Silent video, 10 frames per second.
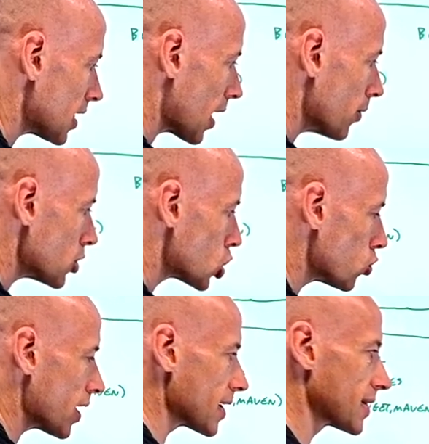going to go and
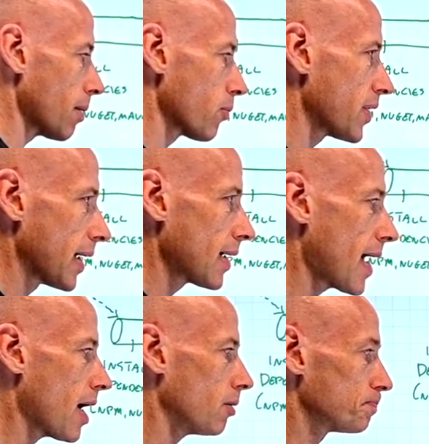trigger something.
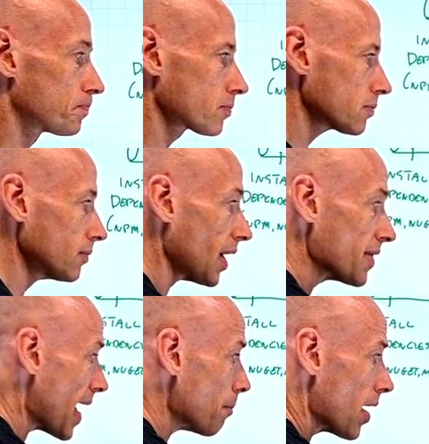Now,
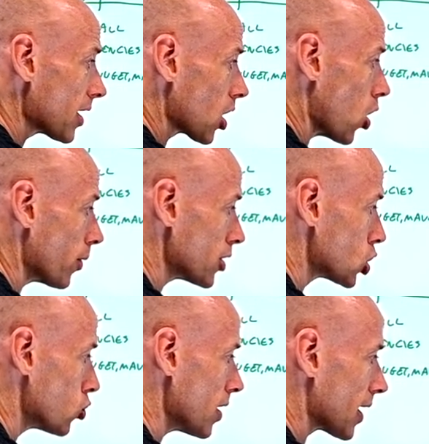that might go and
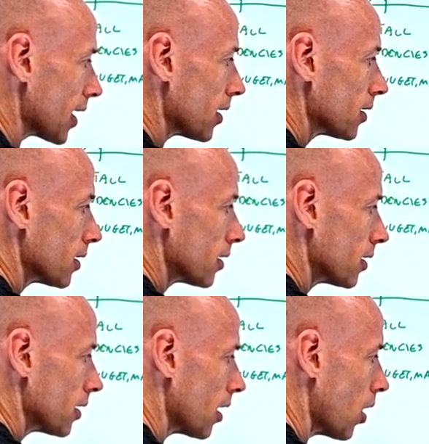trigger
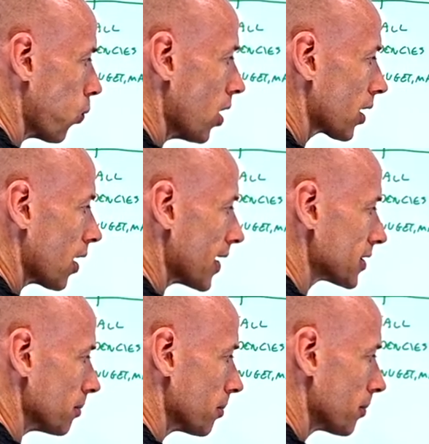a work
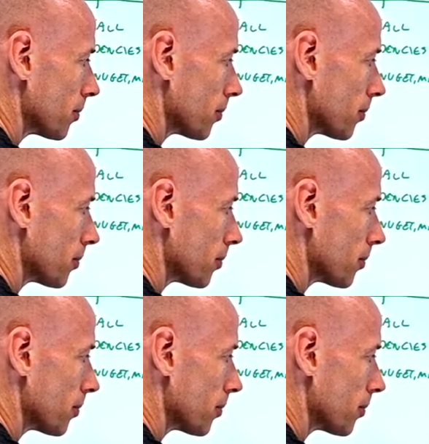item.